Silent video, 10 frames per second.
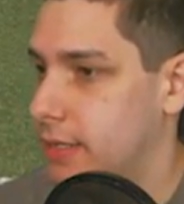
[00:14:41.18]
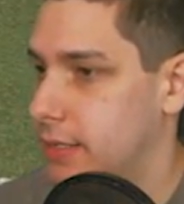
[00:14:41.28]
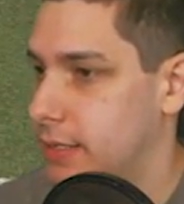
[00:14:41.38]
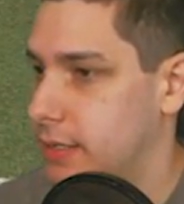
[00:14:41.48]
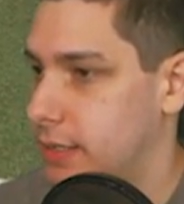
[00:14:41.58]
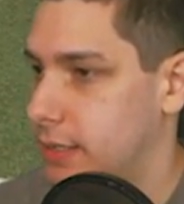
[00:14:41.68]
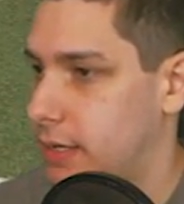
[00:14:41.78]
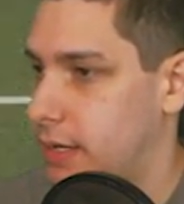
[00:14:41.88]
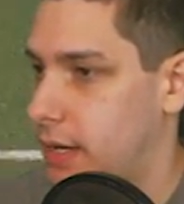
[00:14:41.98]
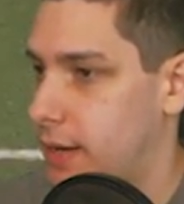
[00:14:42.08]

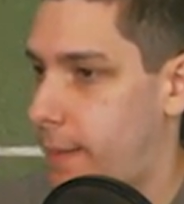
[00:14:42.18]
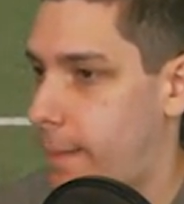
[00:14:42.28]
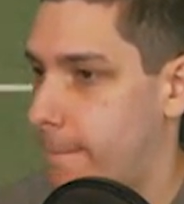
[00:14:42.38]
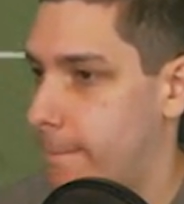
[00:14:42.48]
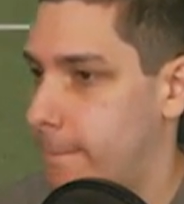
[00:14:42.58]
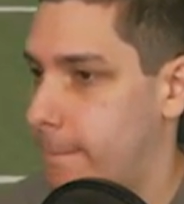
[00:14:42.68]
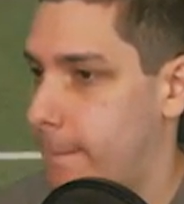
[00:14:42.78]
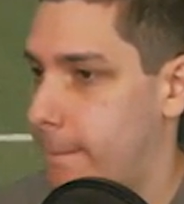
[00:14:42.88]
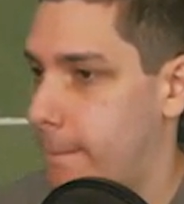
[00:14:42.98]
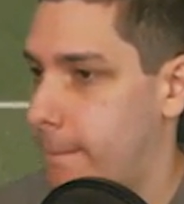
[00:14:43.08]

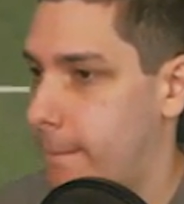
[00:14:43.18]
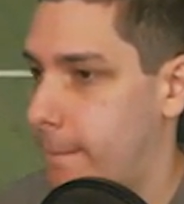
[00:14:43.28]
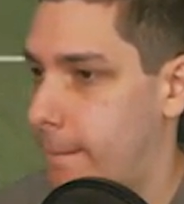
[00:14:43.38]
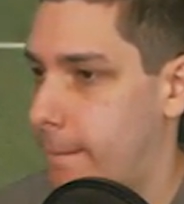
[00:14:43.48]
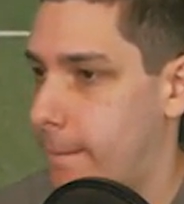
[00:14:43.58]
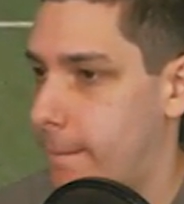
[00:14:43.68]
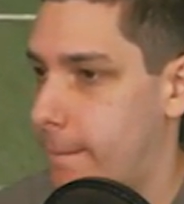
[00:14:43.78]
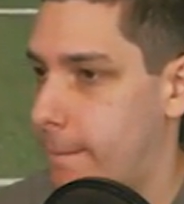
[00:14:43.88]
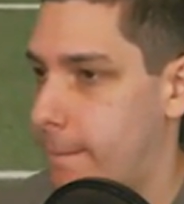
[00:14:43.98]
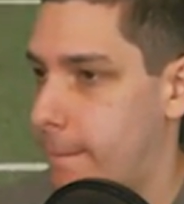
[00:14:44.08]

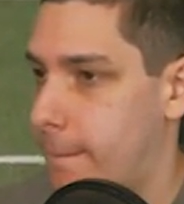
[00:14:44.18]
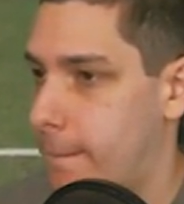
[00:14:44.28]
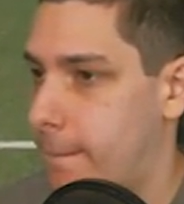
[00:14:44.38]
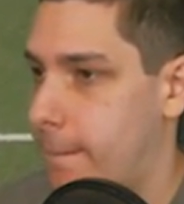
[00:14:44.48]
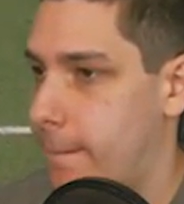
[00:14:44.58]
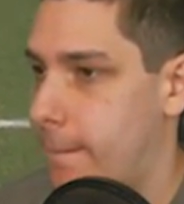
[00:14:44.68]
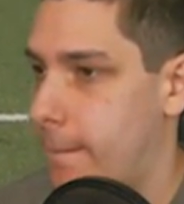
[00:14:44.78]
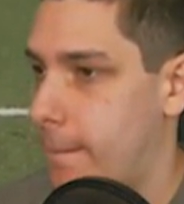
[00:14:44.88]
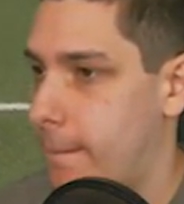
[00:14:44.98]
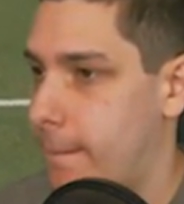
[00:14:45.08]

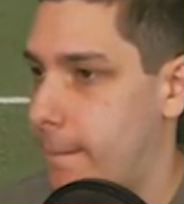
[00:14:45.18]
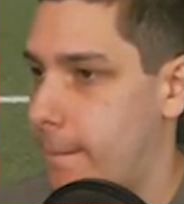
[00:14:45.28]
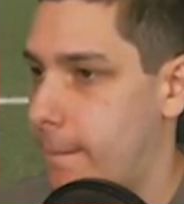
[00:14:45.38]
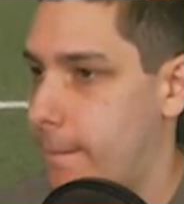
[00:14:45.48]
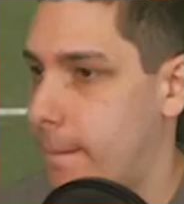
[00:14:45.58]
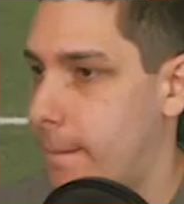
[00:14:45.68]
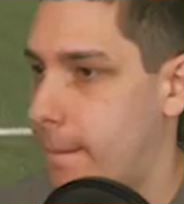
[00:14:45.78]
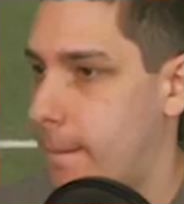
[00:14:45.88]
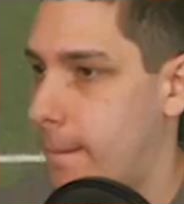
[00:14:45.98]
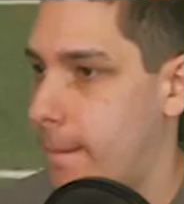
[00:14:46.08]

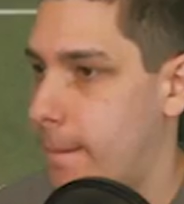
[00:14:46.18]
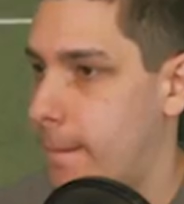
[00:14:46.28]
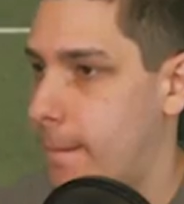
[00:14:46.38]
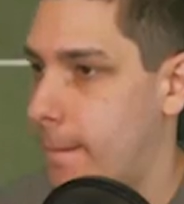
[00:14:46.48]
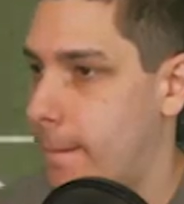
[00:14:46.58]
[no speech]